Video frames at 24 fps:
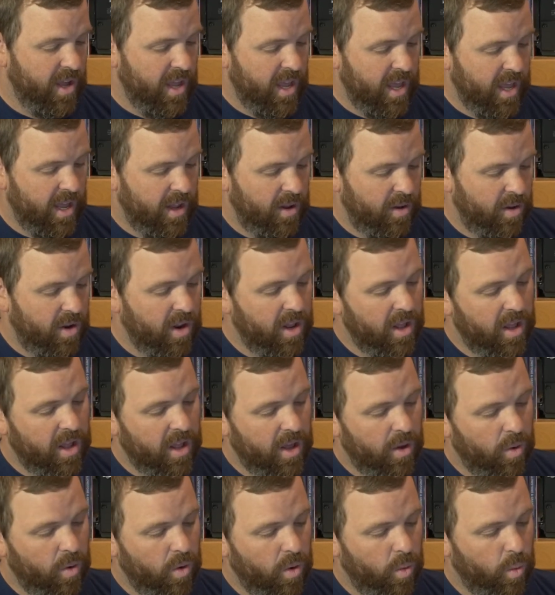And
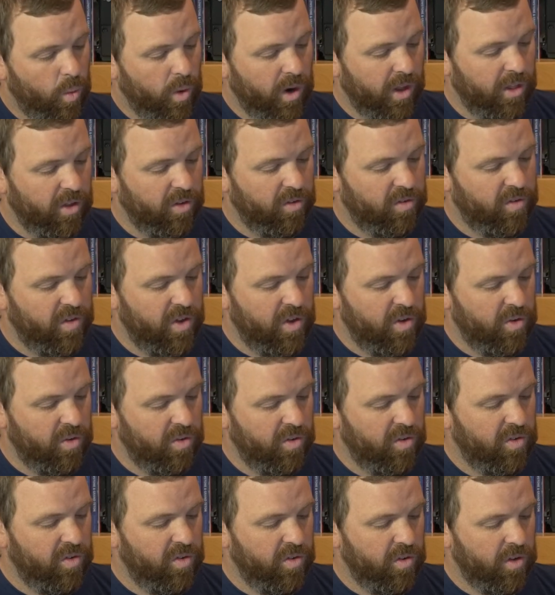one of those
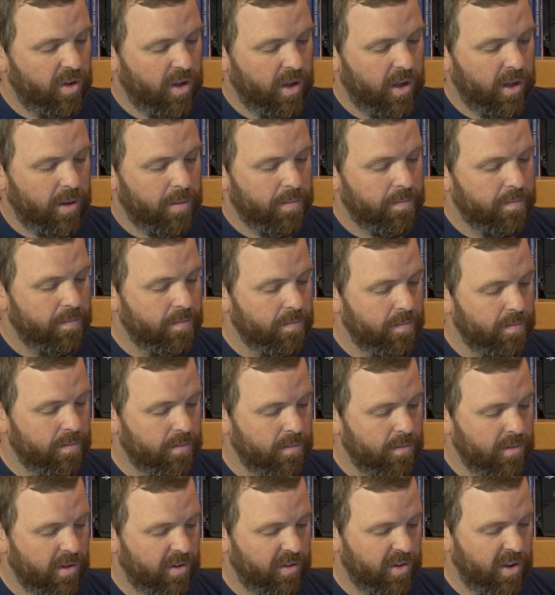views is
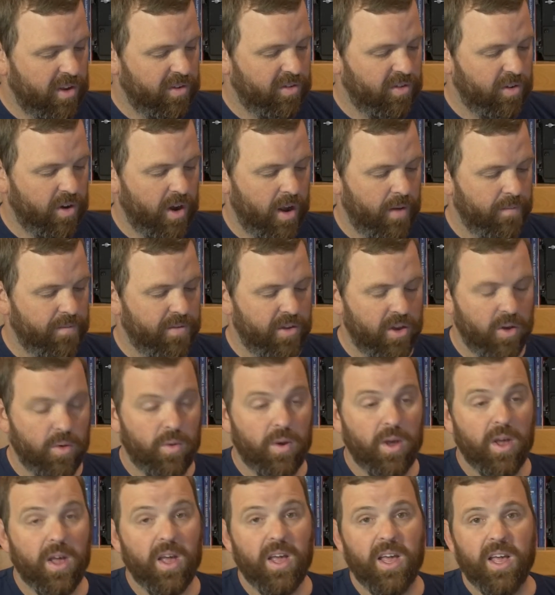a histogram view,
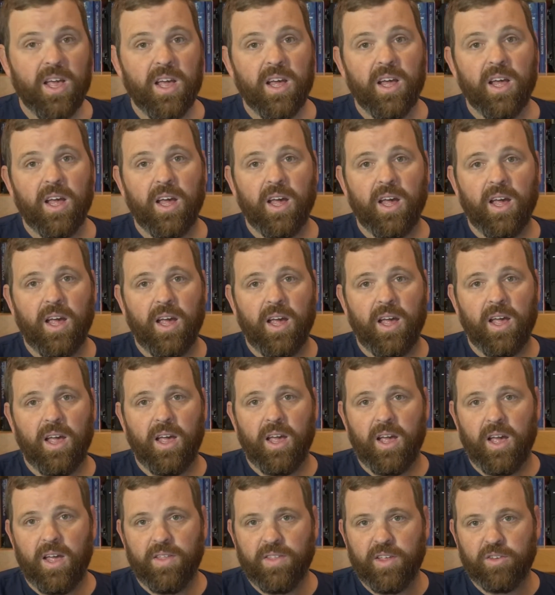
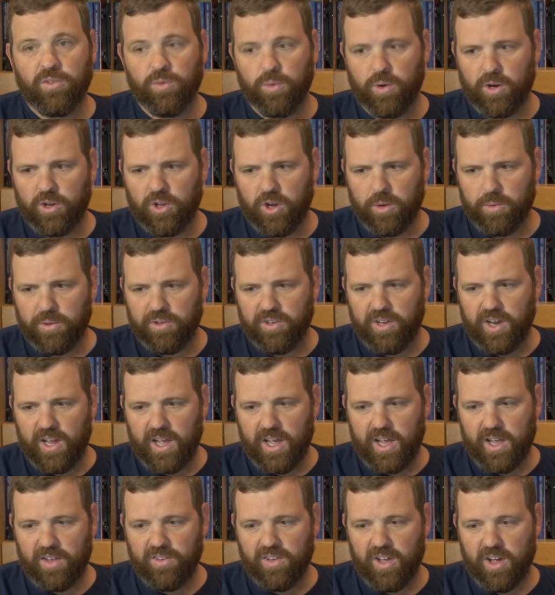and that's what we're going to talk about
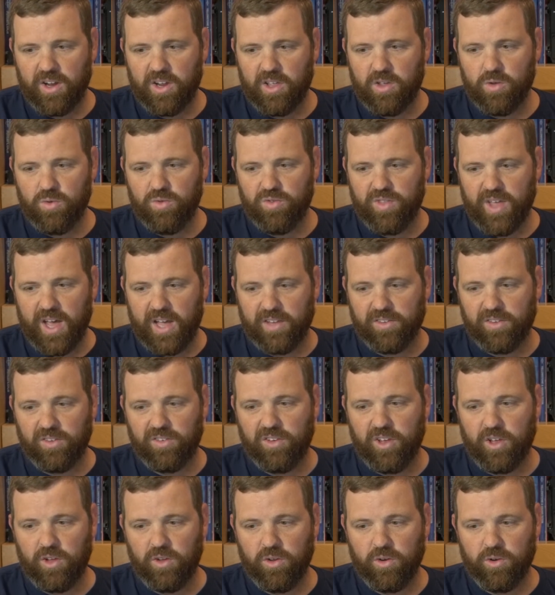today, is how to use that to
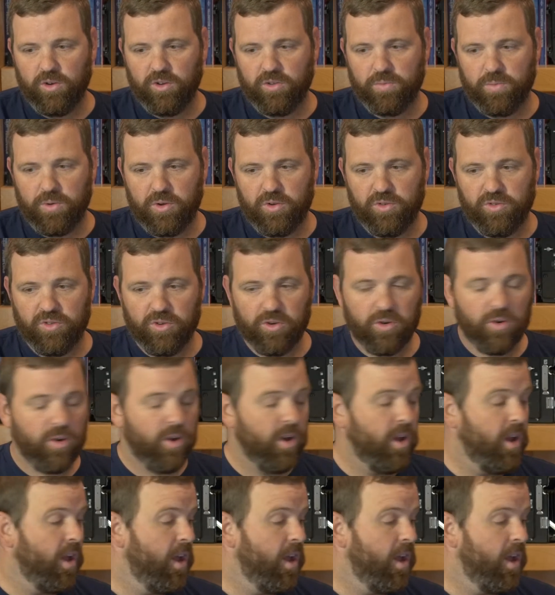tell your exposure,